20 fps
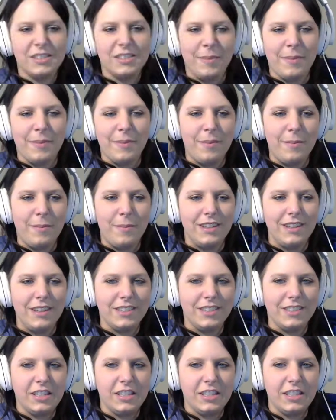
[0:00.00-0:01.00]

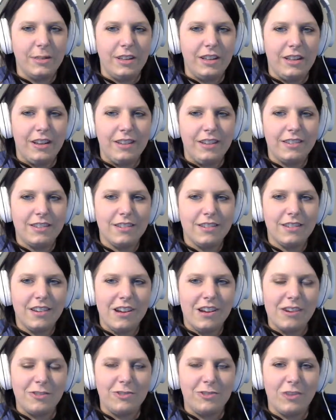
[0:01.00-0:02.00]
amazing to me, like
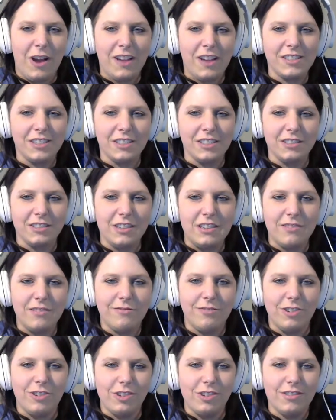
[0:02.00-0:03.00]
how drastically
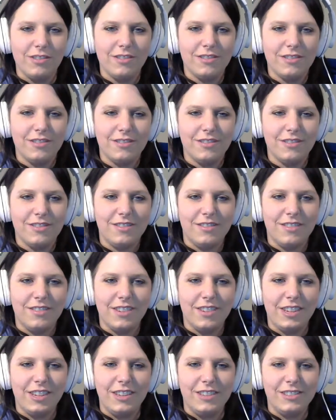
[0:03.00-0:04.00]
different
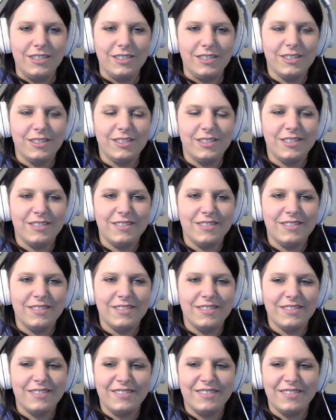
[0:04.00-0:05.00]
it is.
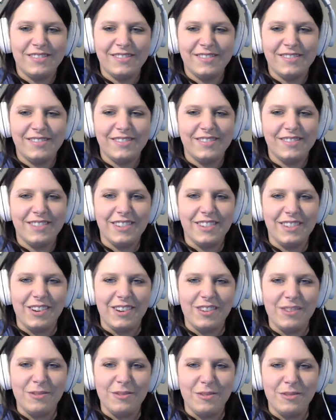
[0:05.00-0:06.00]

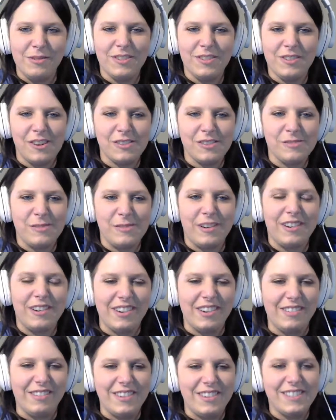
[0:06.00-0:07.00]
All that we've talked about,
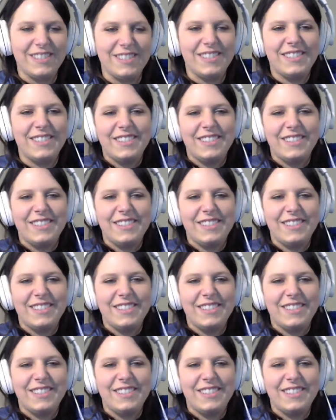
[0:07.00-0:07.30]
anyways.